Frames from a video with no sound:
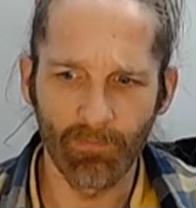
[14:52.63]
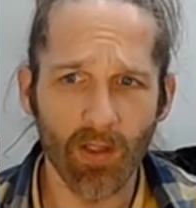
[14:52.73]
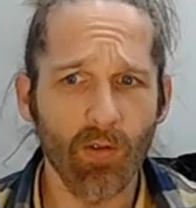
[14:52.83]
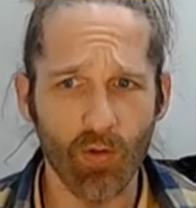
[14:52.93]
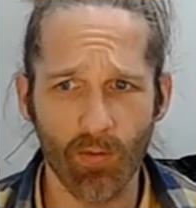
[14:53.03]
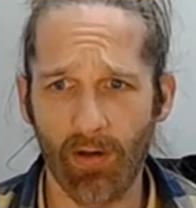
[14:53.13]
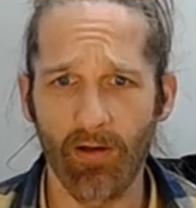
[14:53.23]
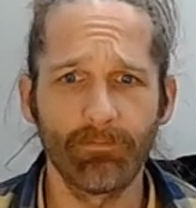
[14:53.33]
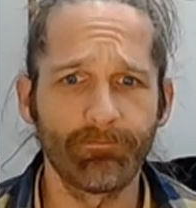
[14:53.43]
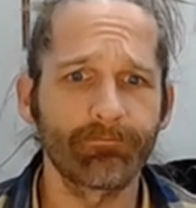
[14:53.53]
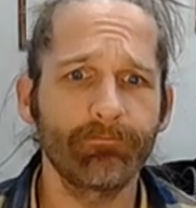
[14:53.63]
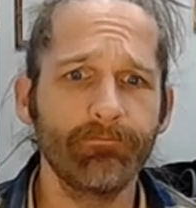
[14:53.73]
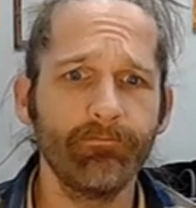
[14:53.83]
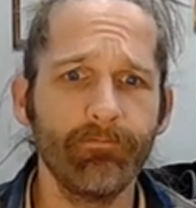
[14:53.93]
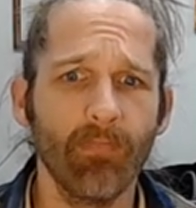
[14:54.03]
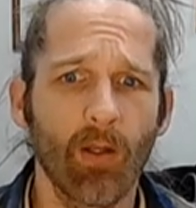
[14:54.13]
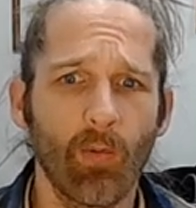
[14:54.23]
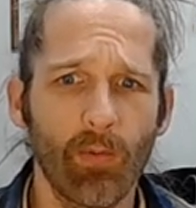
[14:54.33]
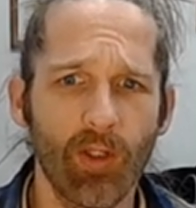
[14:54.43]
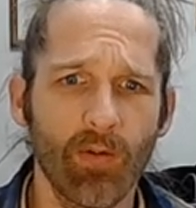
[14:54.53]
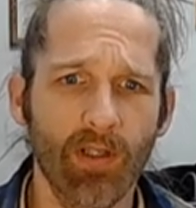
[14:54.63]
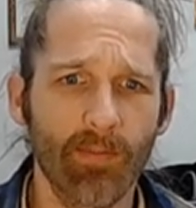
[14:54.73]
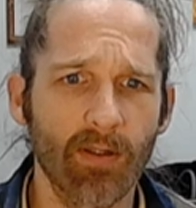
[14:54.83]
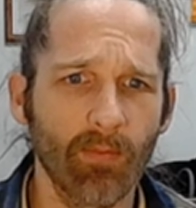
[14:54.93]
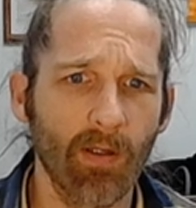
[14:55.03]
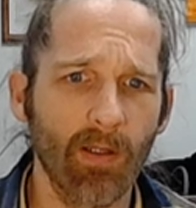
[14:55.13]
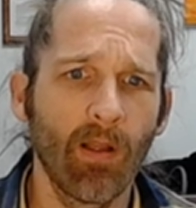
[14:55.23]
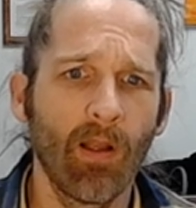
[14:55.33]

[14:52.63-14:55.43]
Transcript: social parent when you adopt somebody.